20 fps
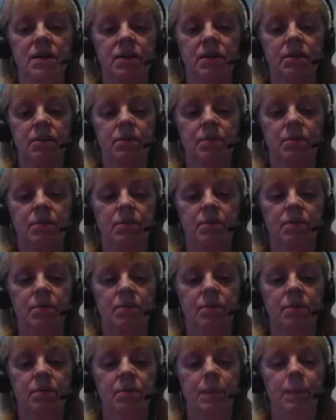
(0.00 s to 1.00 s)

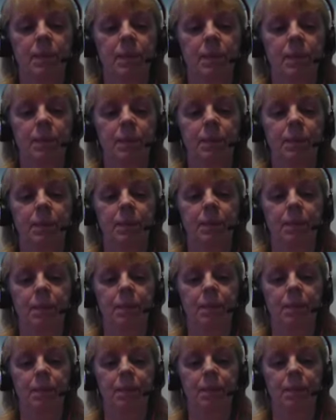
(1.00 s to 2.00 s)

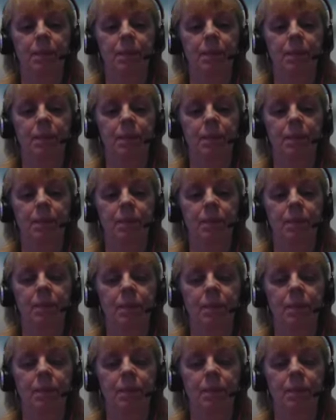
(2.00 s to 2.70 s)
(silence)